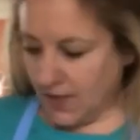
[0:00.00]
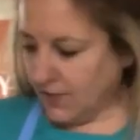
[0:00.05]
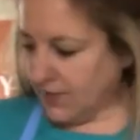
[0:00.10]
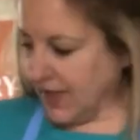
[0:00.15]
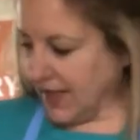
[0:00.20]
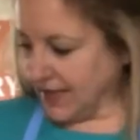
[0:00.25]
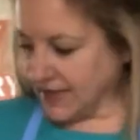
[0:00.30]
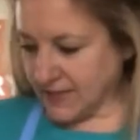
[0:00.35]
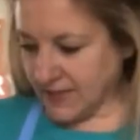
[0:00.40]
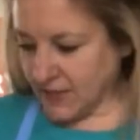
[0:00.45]

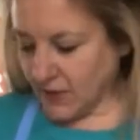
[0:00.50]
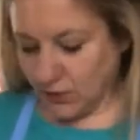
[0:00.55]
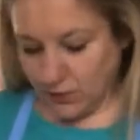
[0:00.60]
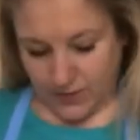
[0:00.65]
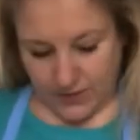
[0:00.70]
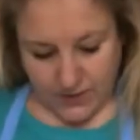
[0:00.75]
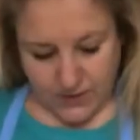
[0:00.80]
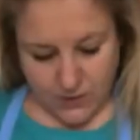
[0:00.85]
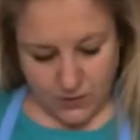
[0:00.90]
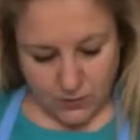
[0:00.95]
That's
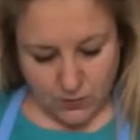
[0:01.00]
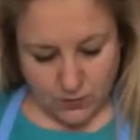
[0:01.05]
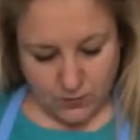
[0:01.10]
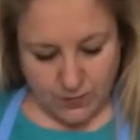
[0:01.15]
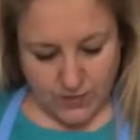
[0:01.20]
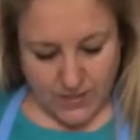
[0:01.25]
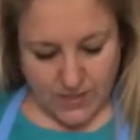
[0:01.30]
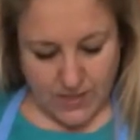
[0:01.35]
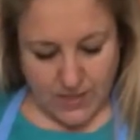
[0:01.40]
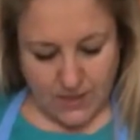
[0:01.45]
going to
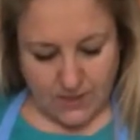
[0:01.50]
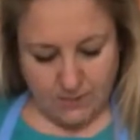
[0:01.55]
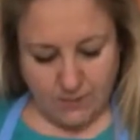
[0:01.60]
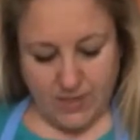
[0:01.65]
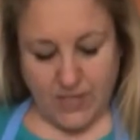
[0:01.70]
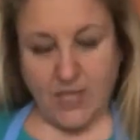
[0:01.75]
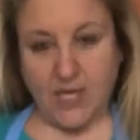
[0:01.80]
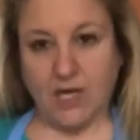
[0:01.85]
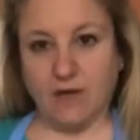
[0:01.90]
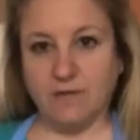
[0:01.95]
be
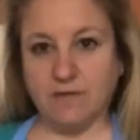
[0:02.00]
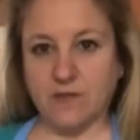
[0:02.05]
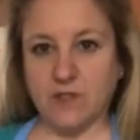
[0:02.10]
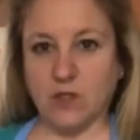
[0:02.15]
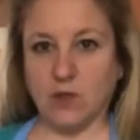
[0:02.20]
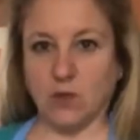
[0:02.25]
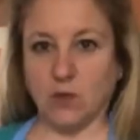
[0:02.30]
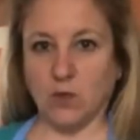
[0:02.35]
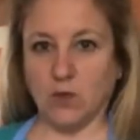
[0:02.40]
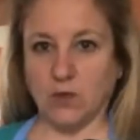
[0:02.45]
big enough to
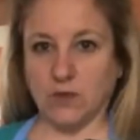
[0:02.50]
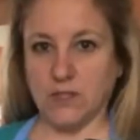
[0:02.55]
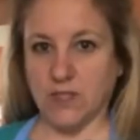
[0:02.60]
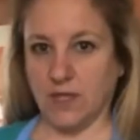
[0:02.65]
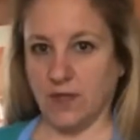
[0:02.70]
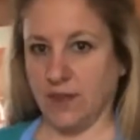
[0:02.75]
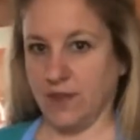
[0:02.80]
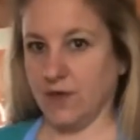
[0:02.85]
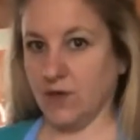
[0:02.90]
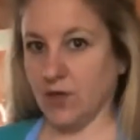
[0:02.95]
hold
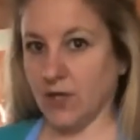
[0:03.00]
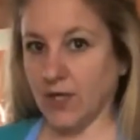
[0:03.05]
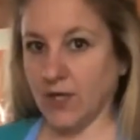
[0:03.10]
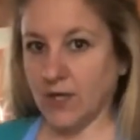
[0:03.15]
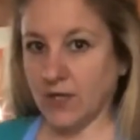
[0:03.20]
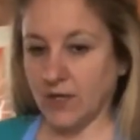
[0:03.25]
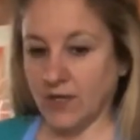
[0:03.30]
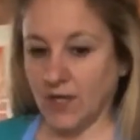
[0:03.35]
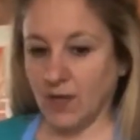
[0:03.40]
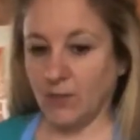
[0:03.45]
a 1/3
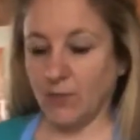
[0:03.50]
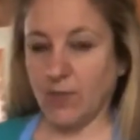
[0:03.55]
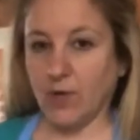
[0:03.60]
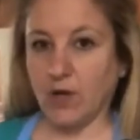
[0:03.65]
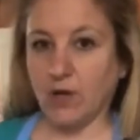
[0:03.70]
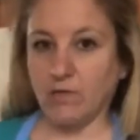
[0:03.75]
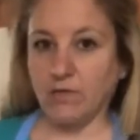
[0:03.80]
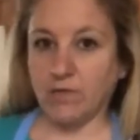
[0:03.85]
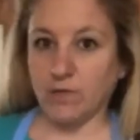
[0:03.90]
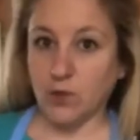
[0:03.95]
cup
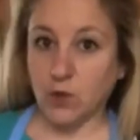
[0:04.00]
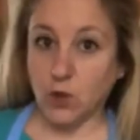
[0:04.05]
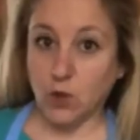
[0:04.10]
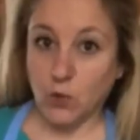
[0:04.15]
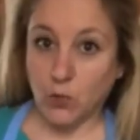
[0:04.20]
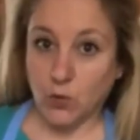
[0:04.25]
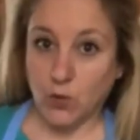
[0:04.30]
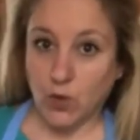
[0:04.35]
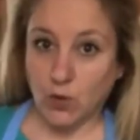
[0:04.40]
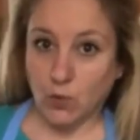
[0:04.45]
of
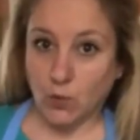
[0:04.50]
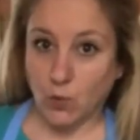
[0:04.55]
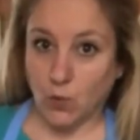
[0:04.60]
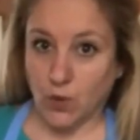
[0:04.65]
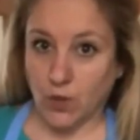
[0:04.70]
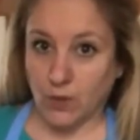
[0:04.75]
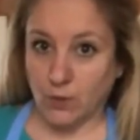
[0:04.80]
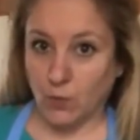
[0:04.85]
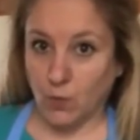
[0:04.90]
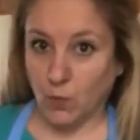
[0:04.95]

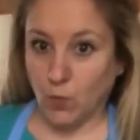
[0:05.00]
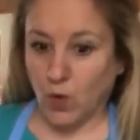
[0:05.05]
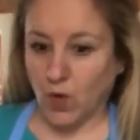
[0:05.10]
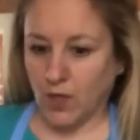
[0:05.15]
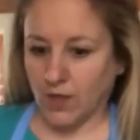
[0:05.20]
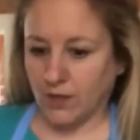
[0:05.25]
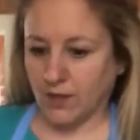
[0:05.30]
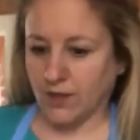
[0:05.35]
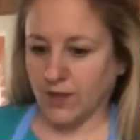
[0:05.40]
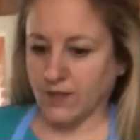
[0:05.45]
lukewarm
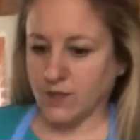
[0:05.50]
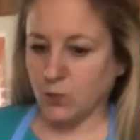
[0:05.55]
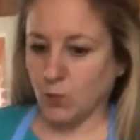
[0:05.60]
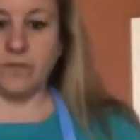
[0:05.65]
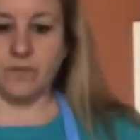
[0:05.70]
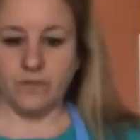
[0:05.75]
water. That's